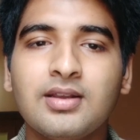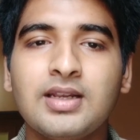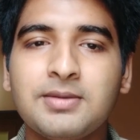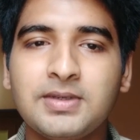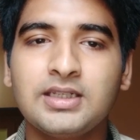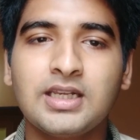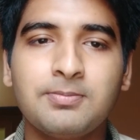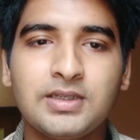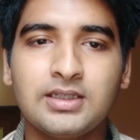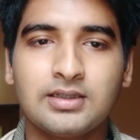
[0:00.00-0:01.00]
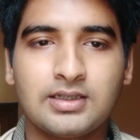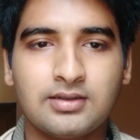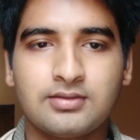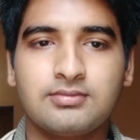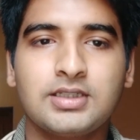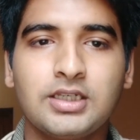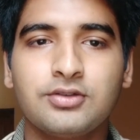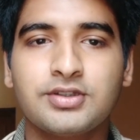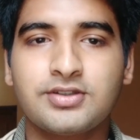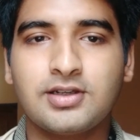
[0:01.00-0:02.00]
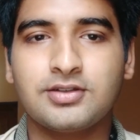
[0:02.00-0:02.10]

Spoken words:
Let me tell you this